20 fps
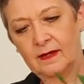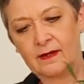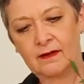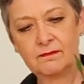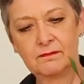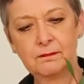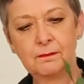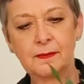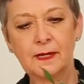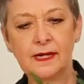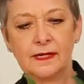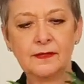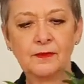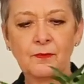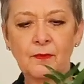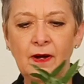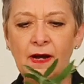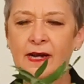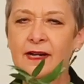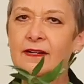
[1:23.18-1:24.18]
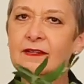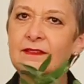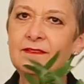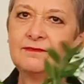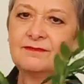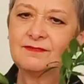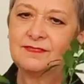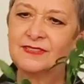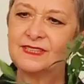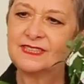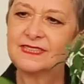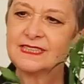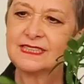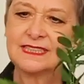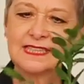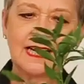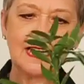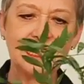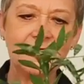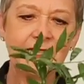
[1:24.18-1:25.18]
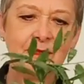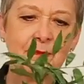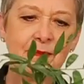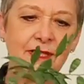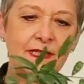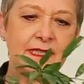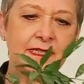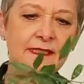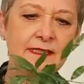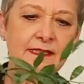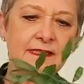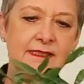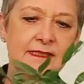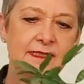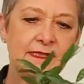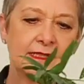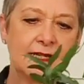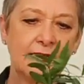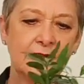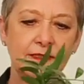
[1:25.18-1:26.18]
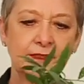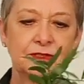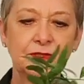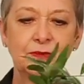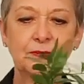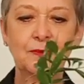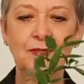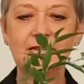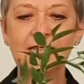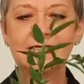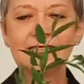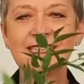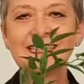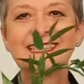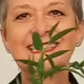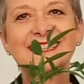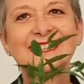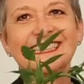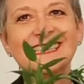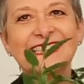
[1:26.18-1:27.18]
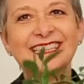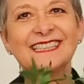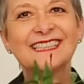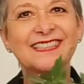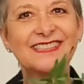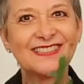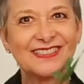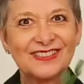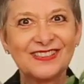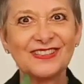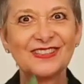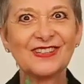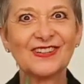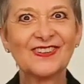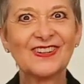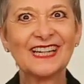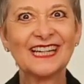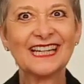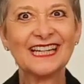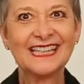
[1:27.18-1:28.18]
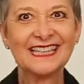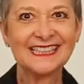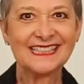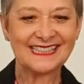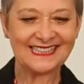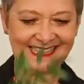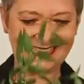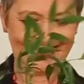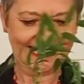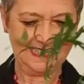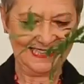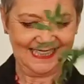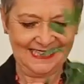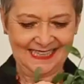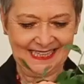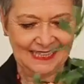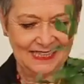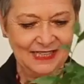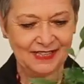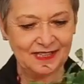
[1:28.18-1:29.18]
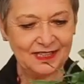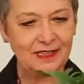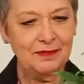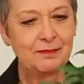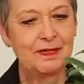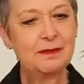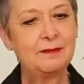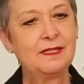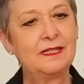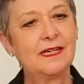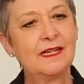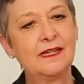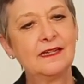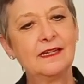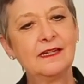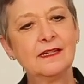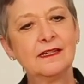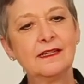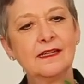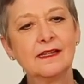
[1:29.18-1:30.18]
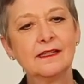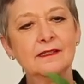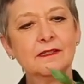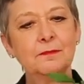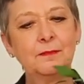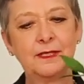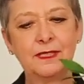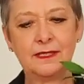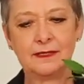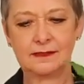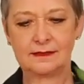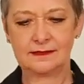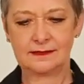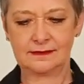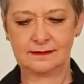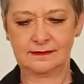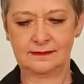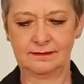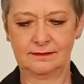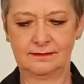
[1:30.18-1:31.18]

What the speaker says: of bind wire, just a tiny piece, and twist, securing it, then maybe taking another piece.